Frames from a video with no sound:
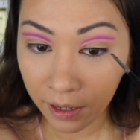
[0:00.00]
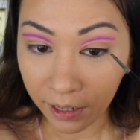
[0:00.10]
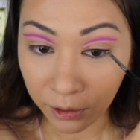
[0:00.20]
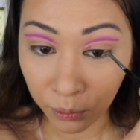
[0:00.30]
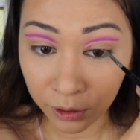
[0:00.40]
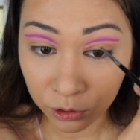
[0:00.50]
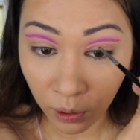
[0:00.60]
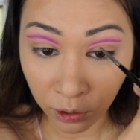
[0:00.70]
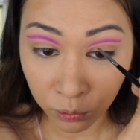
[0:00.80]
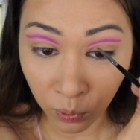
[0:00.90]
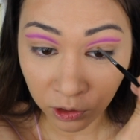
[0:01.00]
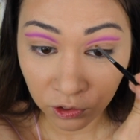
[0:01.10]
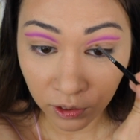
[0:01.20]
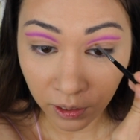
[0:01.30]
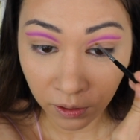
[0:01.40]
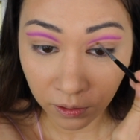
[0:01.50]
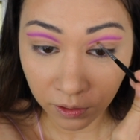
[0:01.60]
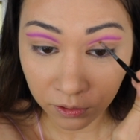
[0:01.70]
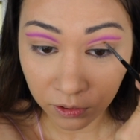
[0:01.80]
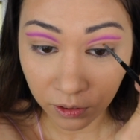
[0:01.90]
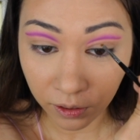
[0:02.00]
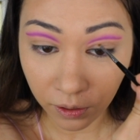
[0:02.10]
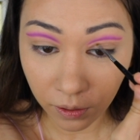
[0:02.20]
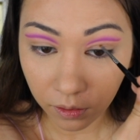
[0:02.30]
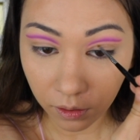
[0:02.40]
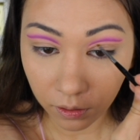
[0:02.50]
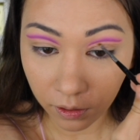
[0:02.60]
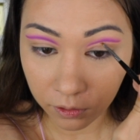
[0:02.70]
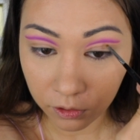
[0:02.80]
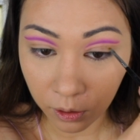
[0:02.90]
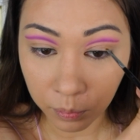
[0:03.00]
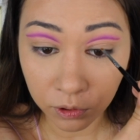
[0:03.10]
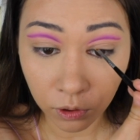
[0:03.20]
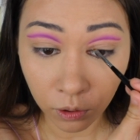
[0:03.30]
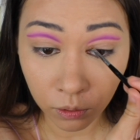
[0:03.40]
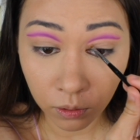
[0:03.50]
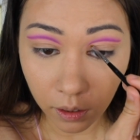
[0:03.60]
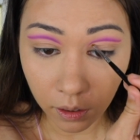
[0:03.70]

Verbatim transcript: Anyway, so I was watching that last night, the last episode,